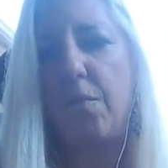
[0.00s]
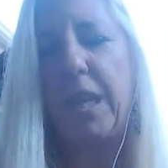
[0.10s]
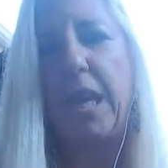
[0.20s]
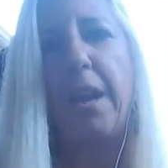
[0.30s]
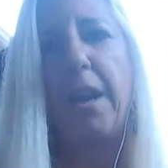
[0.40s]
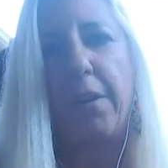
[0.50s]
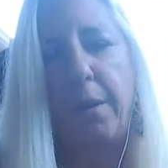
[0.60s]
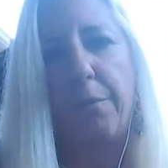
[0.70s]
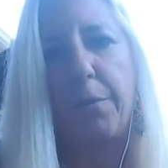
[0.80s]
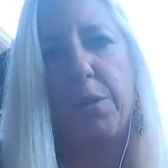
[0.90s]
the caring
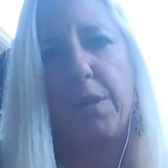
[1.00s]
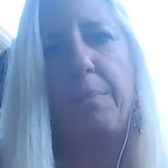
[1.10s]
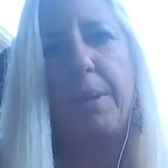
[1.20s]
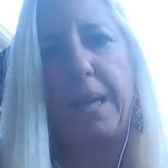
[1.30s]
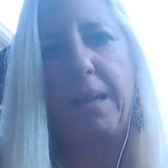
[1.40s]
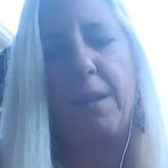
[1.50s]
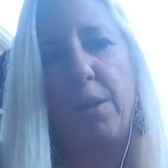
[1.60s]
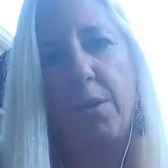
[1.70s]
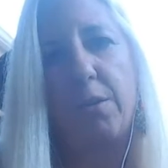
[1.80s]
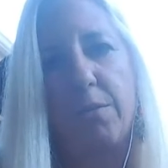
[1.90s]
for somebody that
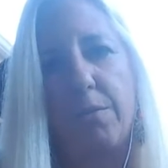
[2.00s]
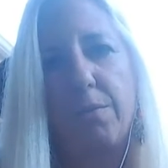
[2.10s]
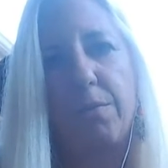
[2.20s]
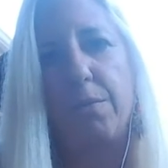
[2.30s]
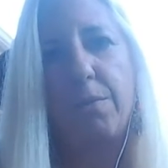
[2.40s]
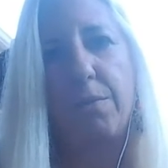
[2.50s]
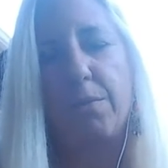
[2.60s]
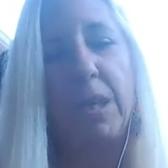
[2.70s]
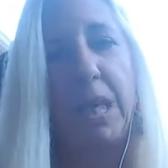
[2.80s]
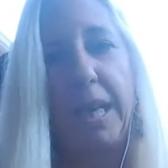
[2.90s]
you're
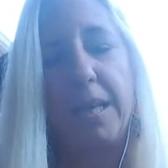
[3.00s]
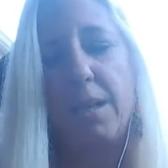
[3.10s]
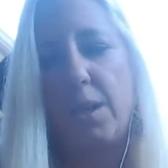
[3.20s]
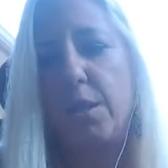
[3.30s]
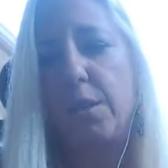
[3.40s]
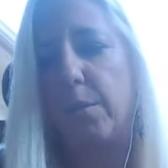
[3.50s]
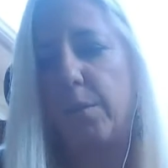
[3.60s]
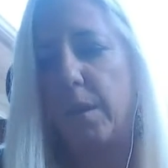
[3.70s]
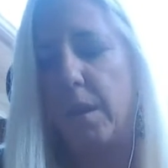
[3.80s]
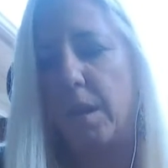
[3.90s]
related to
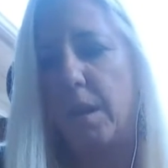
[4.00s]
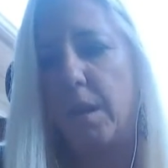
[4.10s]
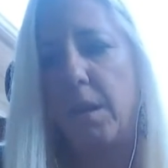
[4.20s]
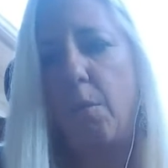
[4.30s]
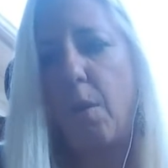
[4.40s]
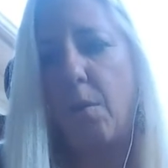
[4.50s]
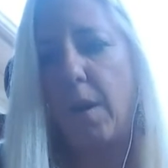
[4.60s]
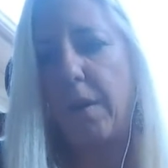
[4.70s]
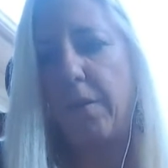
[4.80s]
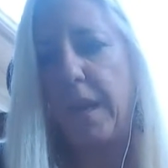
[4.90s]
in one
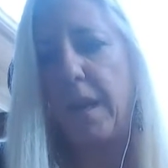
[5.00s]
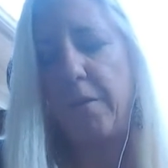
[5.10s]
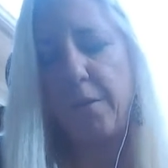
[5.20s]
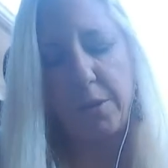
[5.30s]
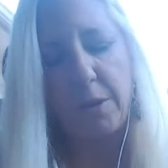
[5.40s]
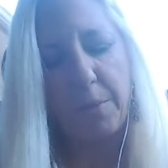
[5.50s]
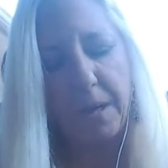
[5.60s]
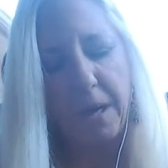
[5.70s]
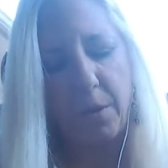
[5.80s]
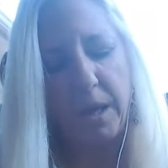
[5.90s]
way or the other. So, but
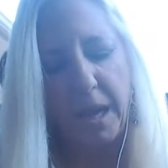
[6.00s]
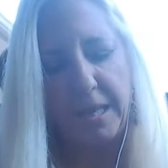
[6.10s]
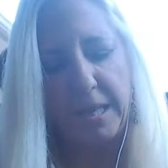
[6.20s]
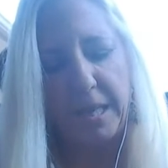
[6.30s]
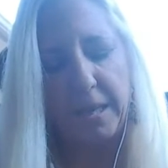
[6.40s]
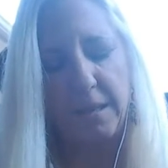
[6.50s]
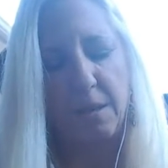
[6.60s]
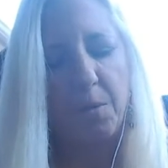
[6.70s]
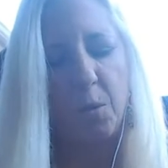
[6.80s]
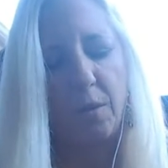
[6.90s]
I would like to get
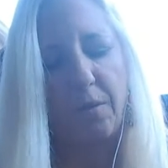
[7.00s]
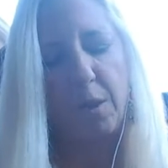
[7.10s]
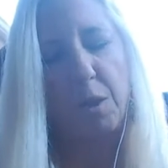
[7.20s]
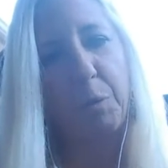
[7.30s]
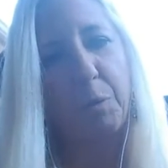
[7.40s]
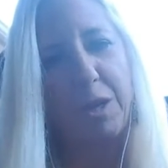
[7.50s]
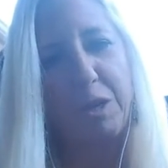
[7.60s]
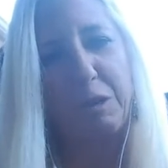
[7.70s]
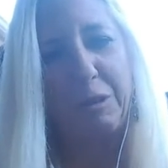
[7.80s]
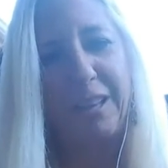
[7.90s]
some sort of
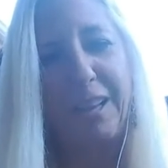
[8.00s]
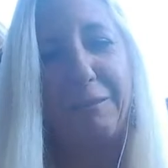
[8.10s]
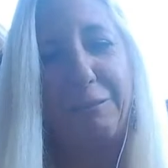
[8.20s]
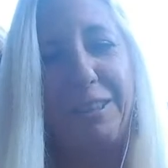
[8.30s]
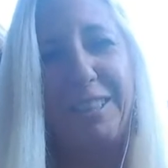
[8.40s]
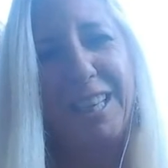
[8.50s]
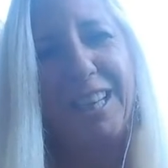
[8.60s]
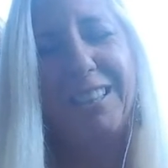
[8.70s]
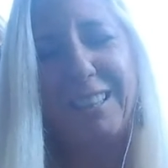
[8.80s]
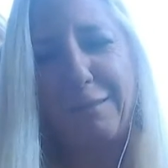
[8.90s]
inspirational love
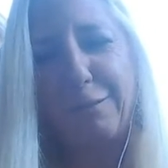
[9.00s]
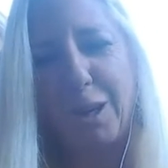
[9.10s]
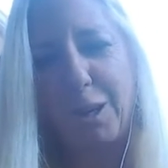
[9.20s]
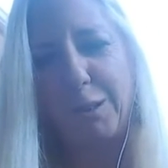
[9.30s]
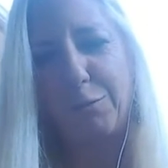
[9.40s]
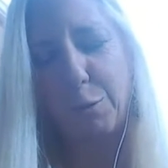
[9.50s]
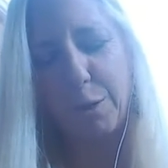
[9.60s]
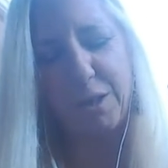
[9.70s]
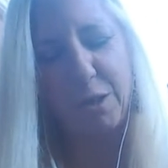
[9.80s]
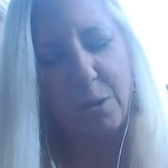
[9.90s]
card
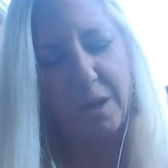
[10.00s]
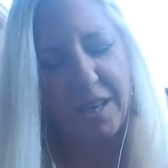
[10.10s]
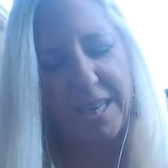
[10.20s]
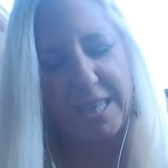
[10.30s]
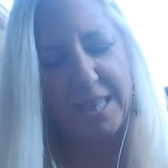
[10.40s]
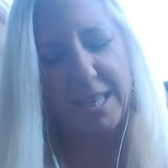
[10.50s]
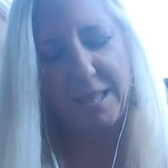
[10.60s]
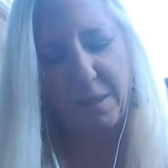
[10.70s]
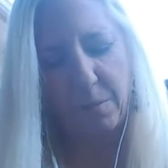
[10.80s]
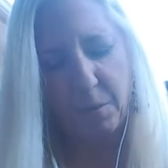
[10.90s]
for us, Aquarius. Let's
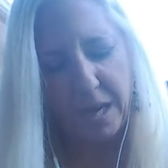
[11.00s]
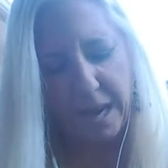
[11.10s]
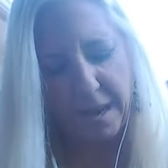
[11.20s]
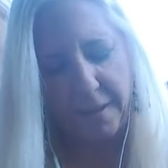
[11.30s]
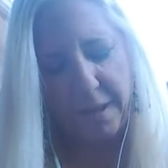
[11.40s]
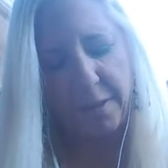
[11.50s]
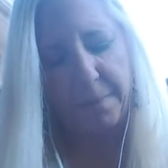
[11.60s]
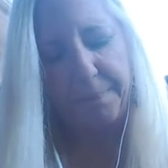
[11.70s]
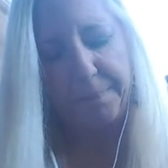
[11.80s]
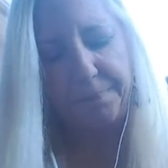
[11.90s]
see what we have here.
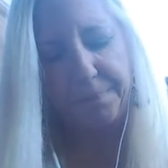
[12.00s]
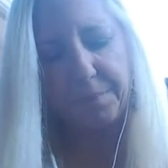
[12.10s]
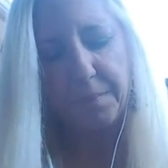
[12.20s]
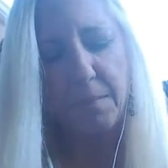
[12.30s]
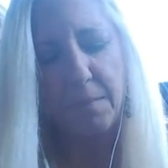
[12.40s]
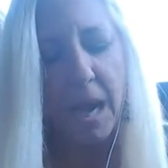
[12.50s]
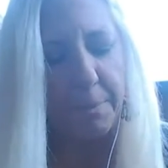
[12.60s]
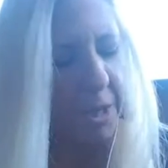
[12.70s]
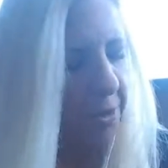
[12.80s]
I'm